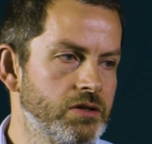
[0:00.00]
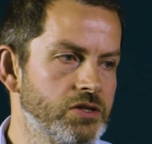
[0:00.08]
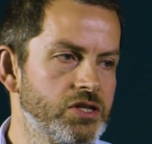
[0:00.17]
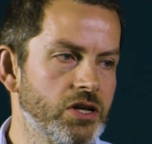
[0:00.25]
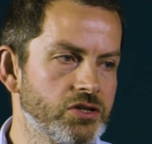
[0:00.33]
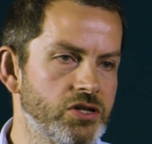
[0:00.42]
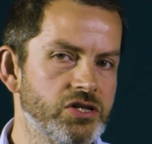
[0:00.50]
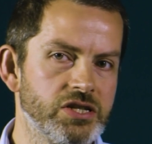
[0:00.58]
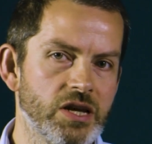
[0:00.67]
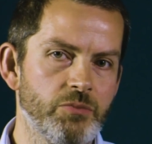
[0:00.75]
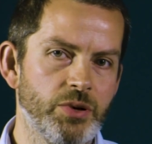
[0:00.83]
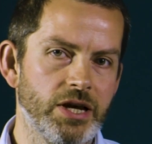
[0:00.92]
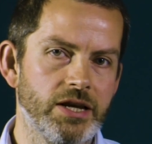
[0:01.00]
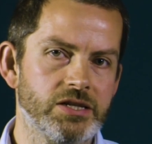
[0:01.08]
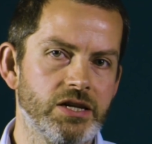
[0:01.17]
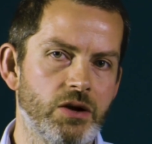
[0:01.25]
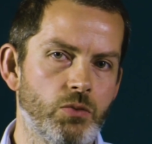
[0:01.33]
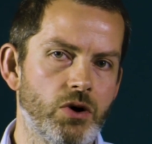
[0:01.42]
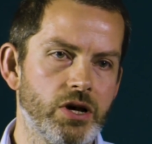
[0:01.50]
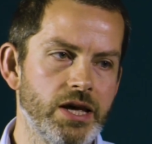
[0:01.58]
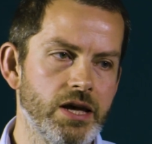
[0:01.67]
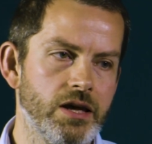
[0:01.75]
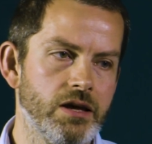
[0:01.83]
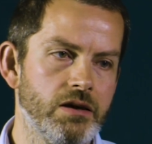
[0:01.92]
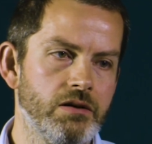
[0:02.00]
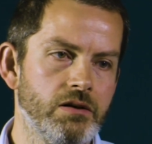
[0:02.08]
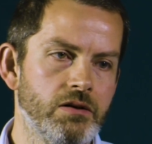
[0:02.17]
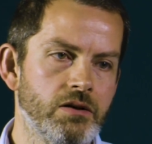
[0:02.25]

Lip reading: such as this MPLS network here,